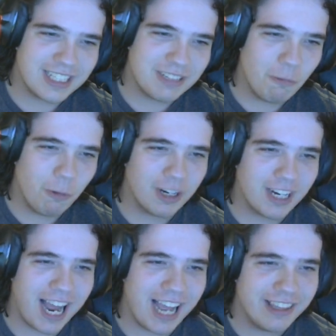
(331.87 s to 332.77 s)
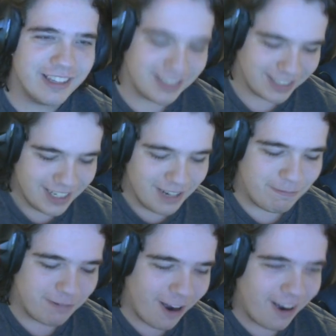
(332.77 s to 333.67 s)
doesn't work either,
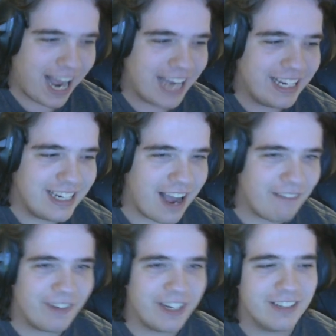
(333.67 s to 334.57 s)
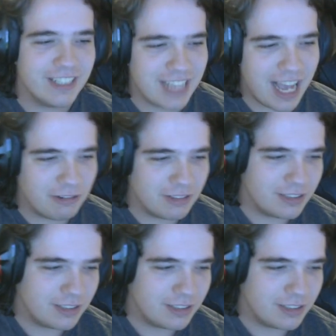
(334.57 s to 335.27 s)
bro. I cannot figure this out.